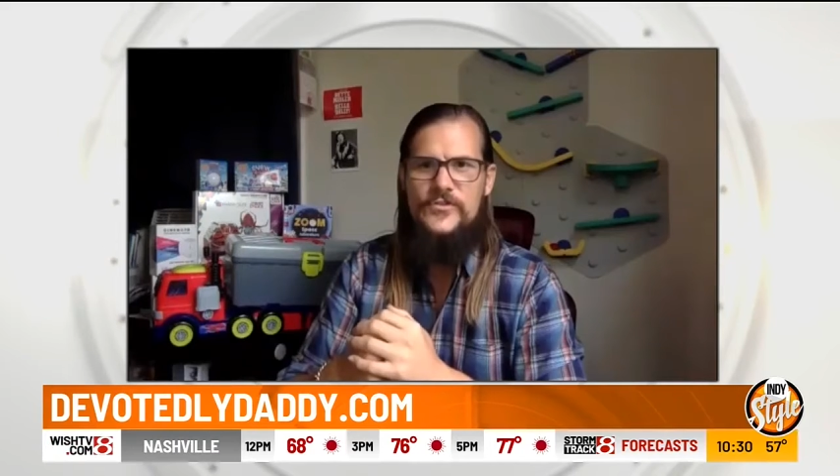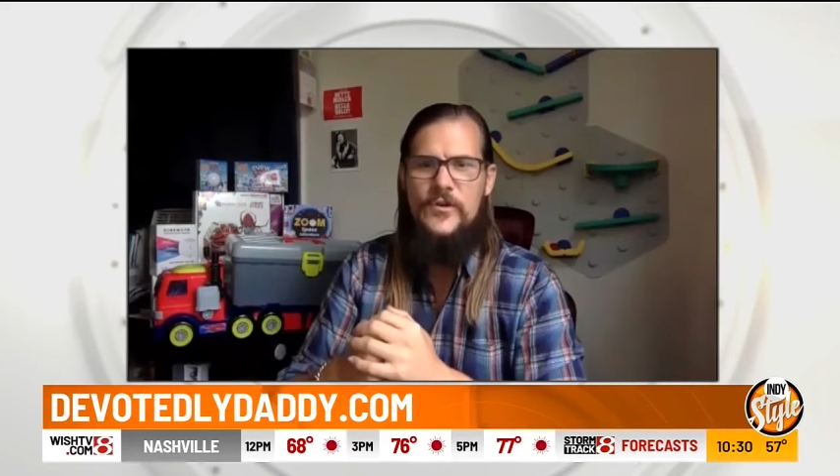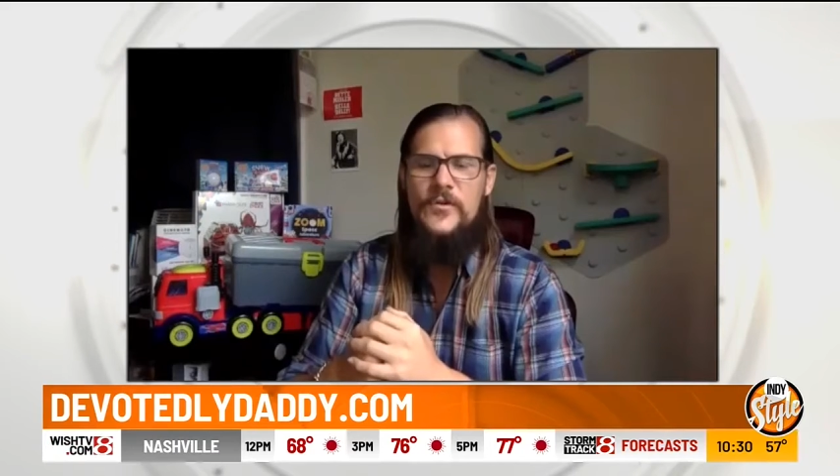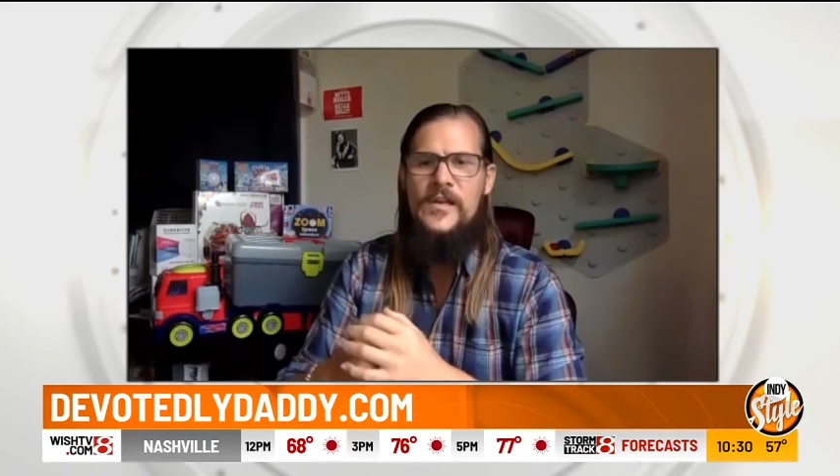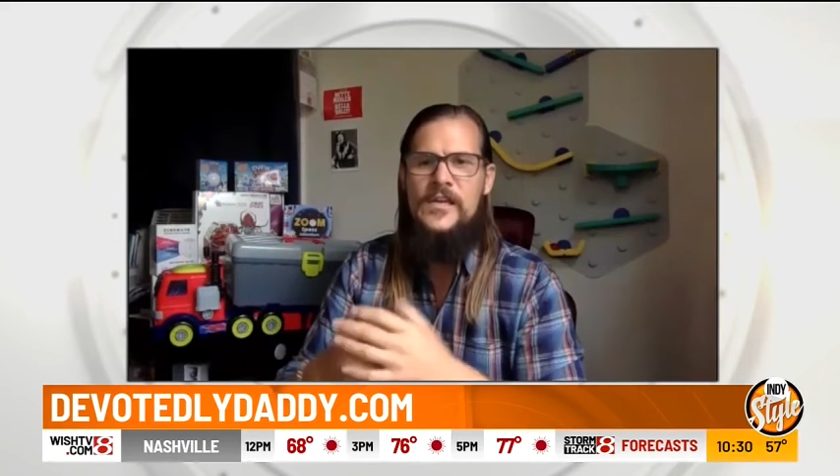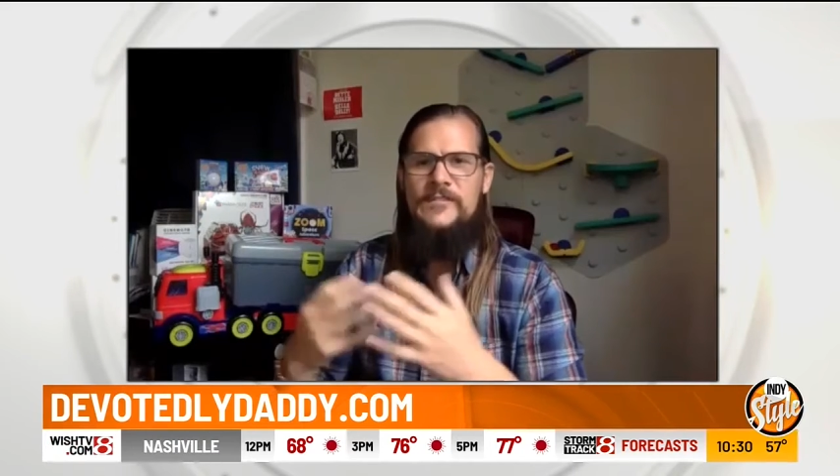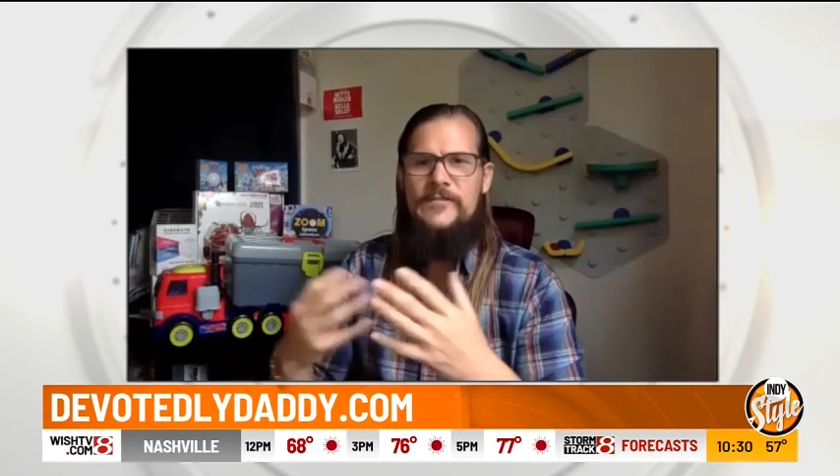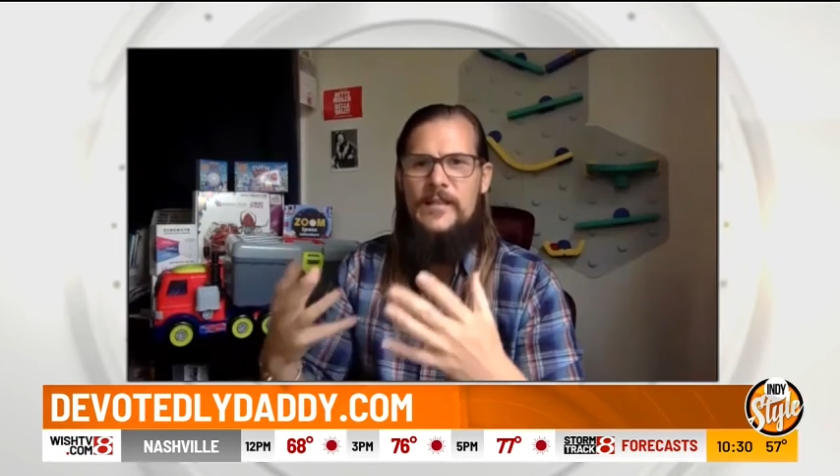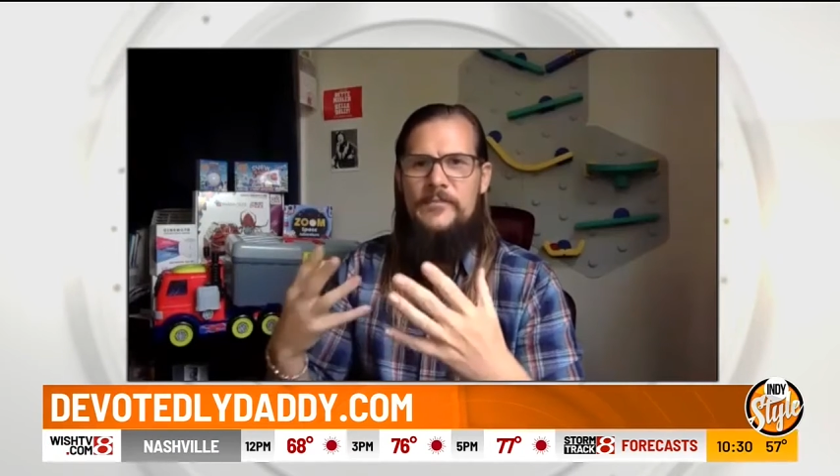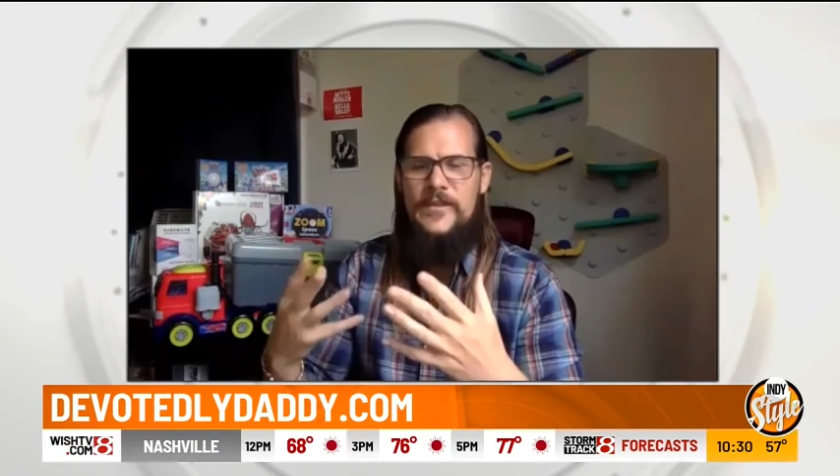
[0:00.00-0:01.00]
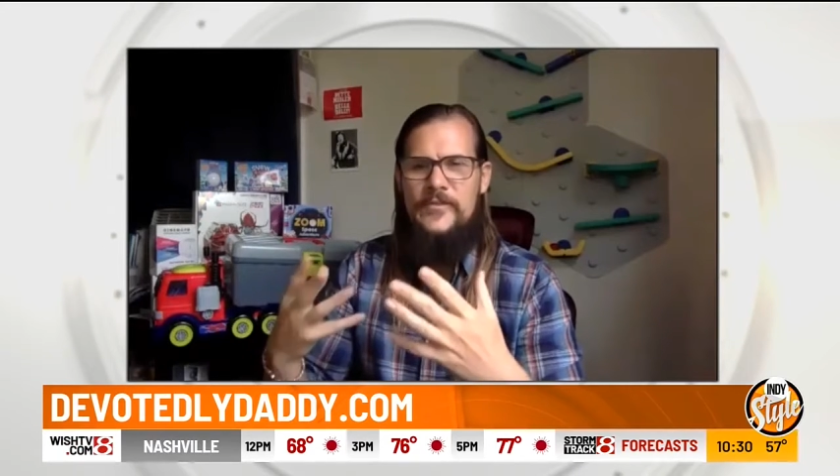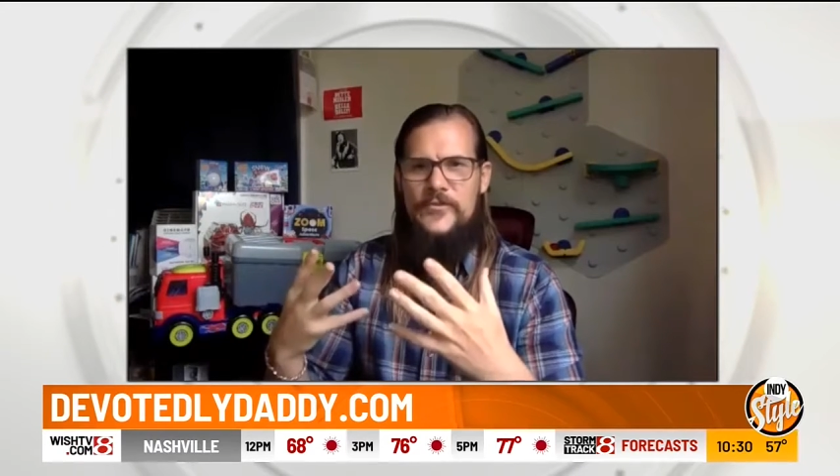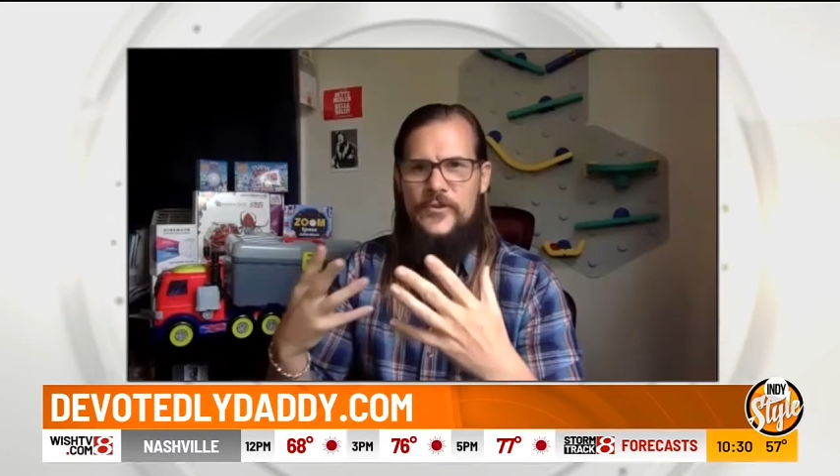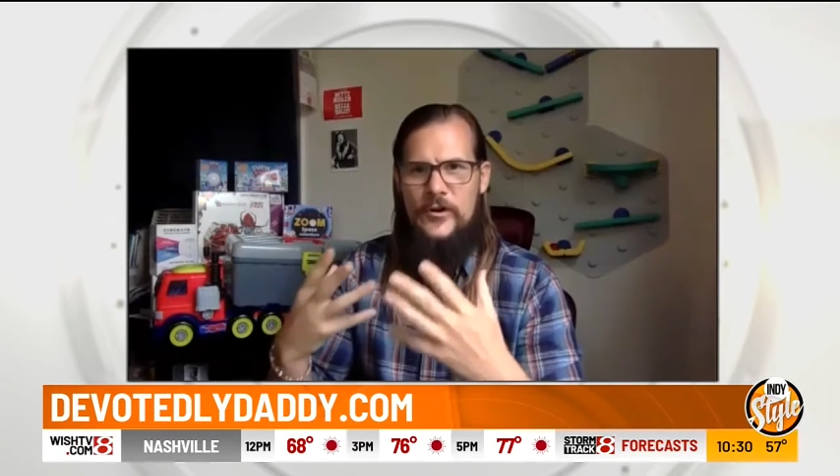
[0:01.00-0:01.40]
So developing those